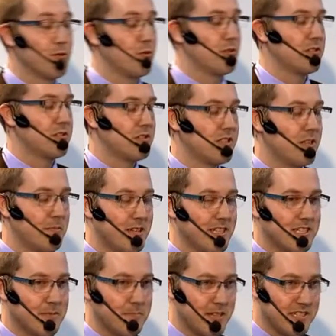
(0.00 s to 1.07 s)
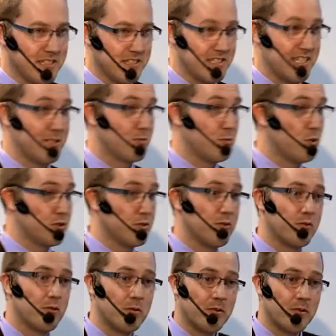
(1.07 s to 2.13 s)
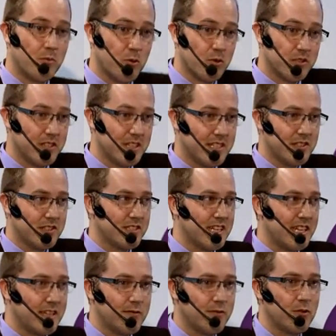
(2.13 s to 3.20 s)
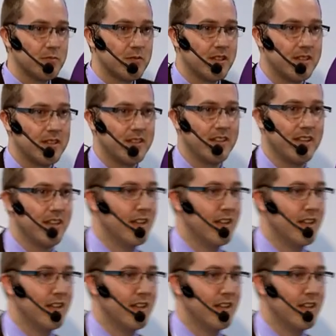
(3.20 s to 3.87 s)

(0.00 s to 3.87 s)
according to some estimations, as water that you take from the